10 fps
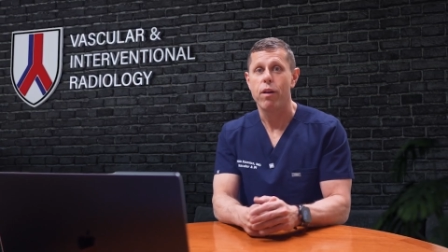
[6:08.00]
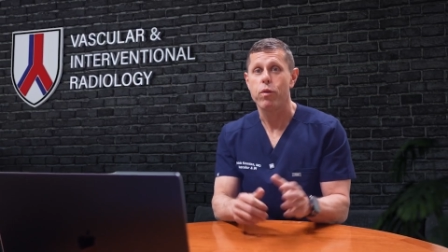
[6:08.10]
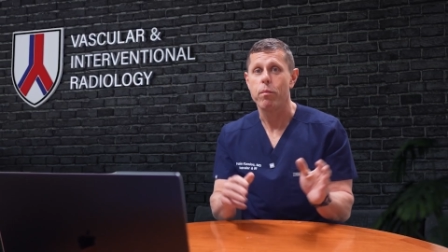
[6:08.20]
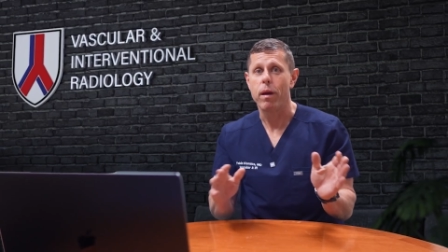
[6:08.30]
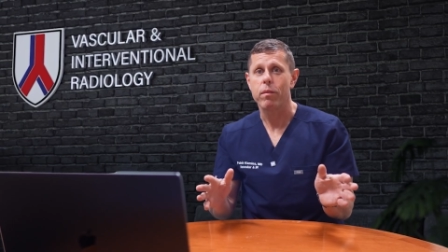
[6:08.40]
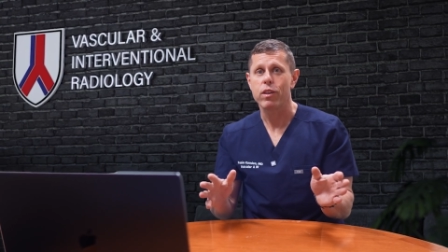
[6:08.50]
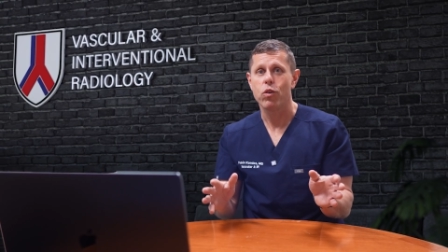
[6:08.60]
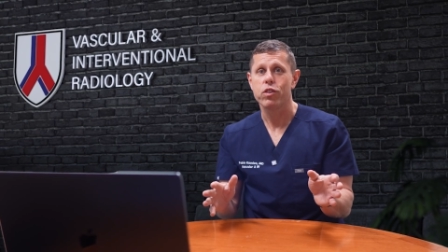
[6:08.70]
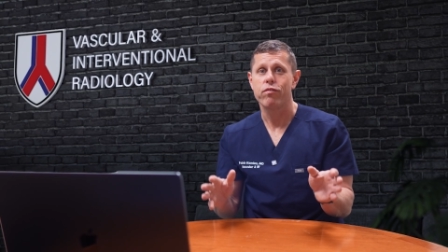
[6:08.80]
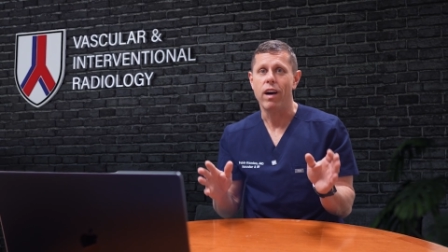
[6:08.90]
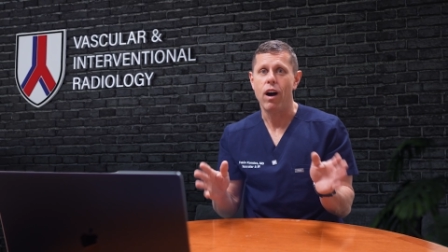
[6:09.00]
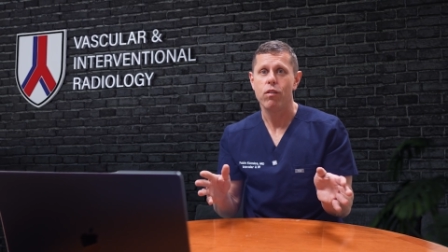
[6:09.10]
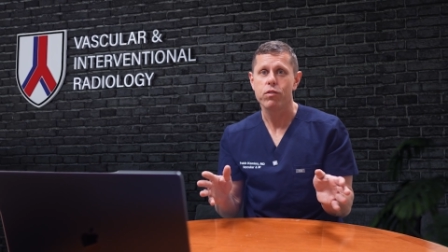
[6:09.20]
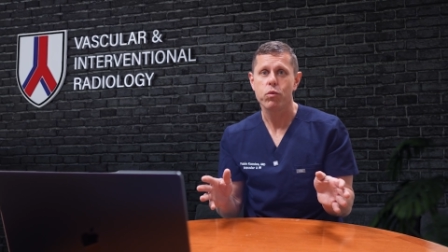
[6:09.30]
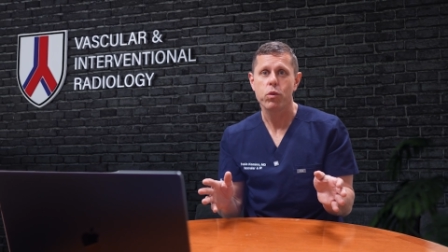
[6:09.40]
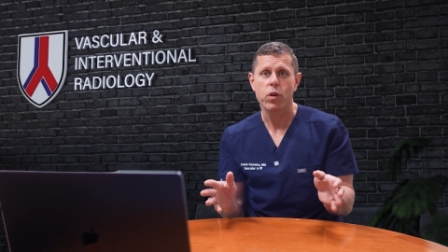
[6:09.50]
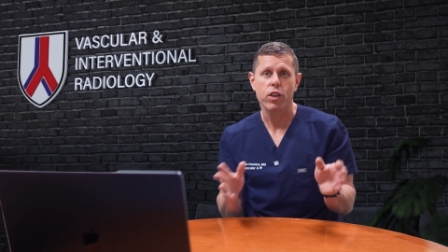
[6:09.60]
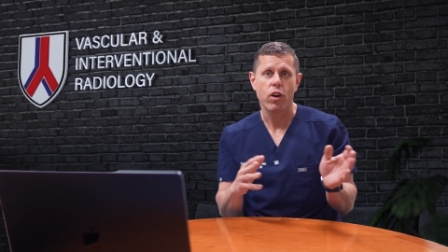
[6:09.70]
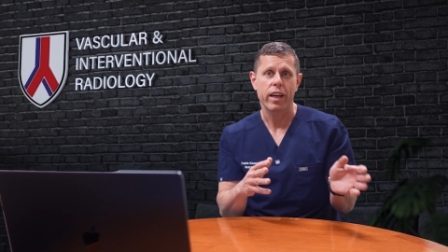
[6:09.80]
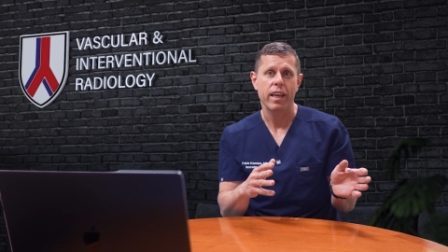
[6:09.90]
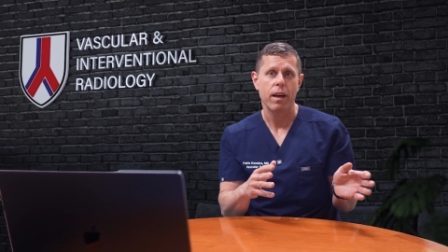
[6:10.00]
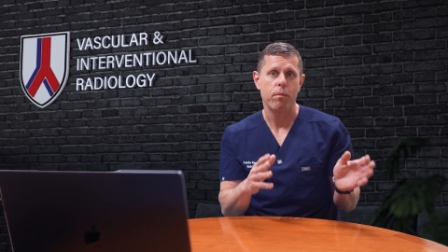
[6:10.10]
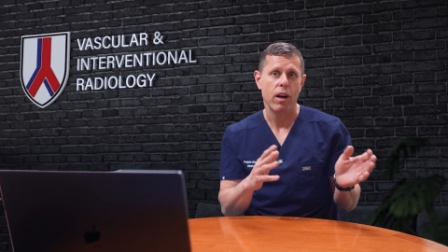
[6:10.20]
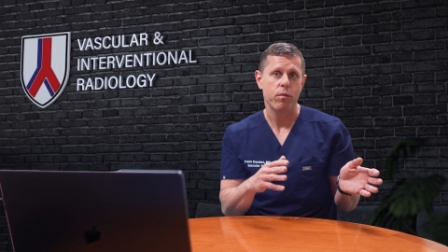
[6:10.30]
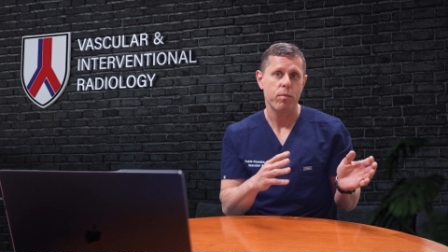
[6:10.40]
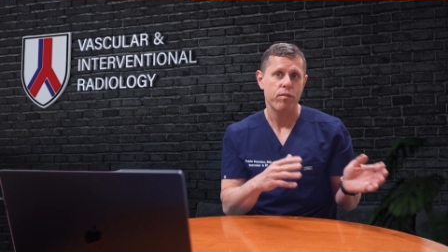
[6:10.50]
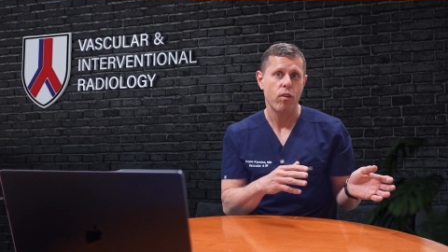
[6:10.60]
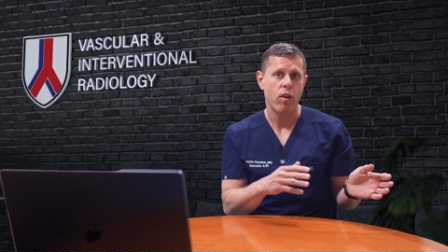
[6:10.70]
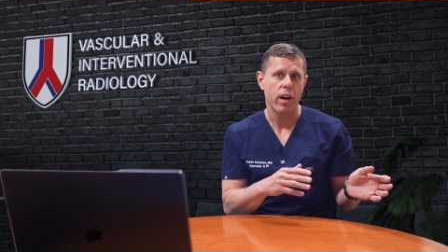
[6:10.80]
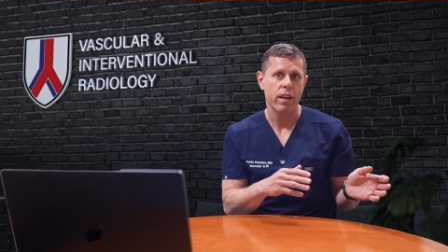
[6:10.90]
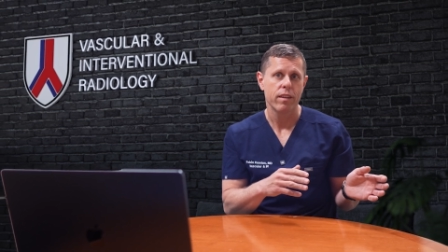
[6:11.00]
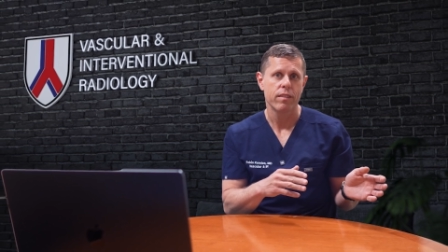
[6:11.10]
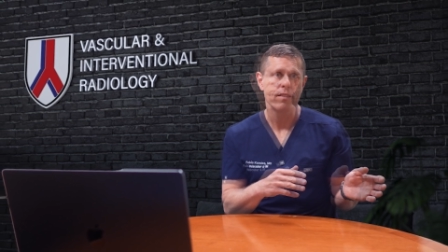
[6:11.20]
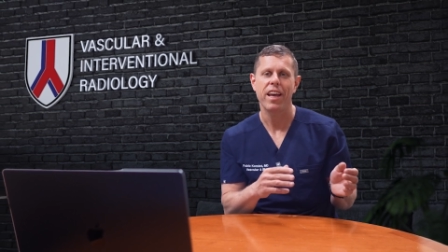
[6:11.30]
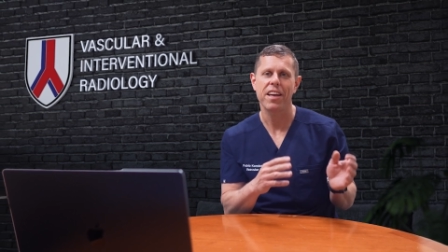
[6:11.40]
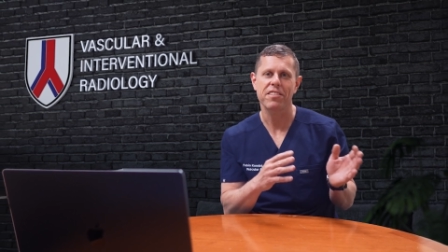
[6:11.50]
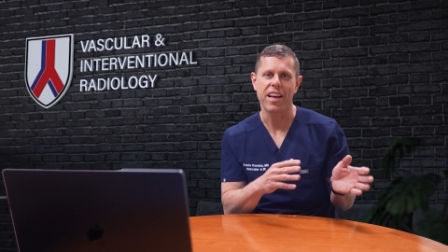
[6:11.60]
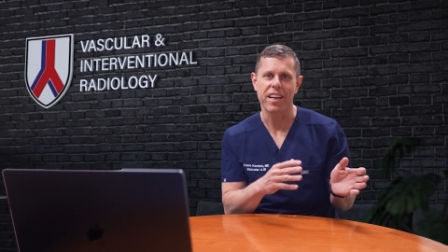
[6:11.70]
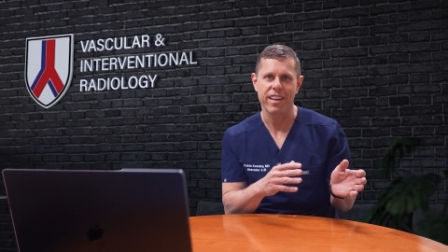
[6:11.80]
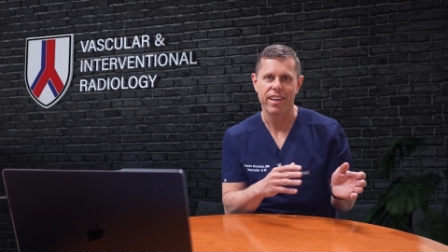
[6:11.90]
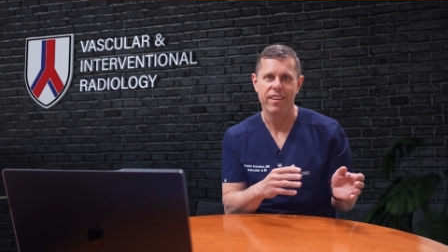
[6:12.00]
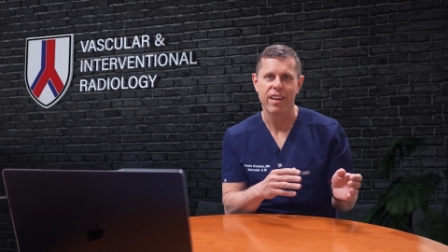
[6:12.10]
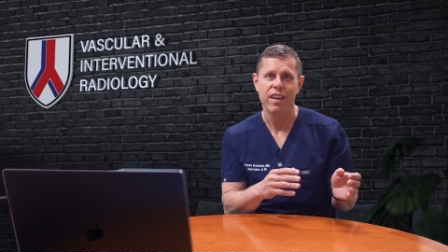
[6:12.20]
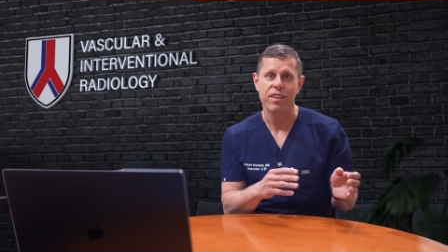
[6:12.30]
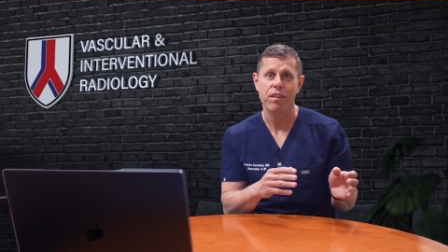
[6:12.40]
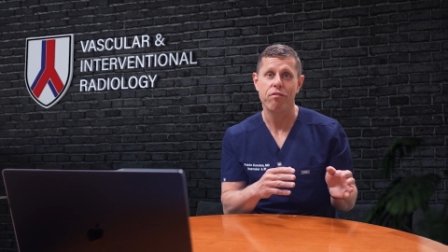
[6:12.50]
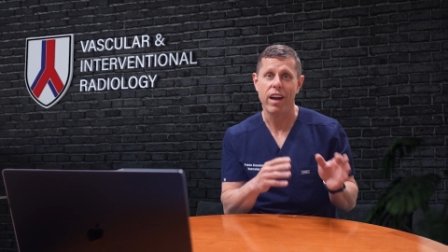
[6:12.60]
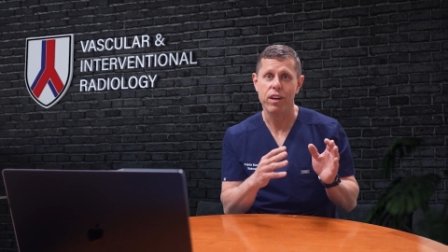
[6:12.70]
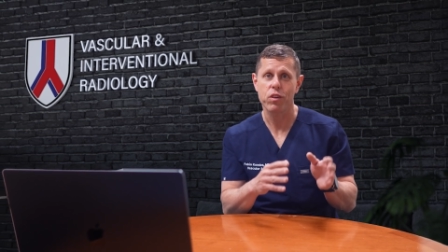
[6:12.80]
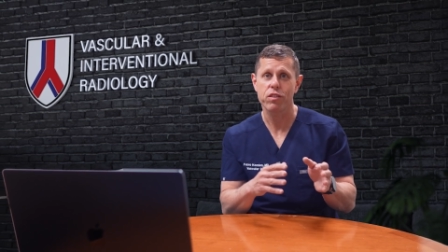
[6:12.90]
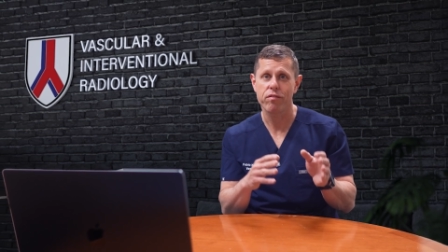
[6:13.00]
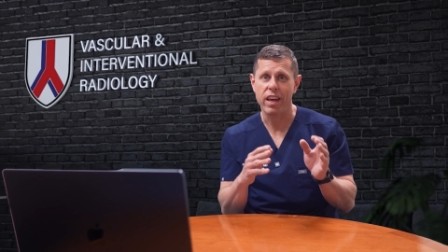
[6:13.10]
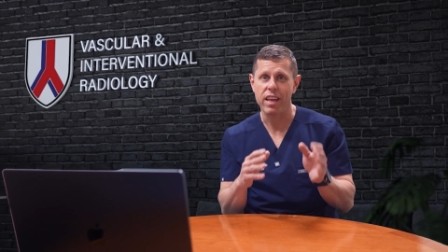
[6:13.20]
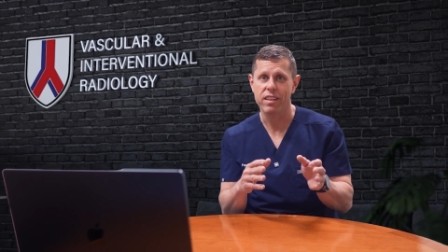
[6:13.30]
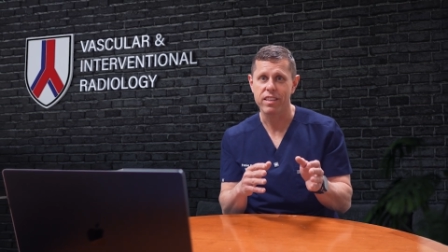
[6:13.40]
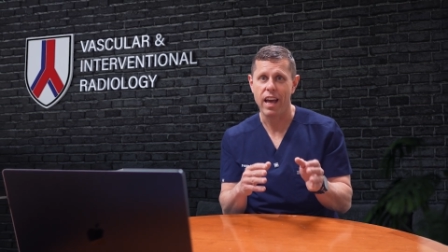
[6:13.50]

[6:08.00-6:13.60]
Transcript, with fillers: And remember those valves we were talking about before? Exactly. The varicose veins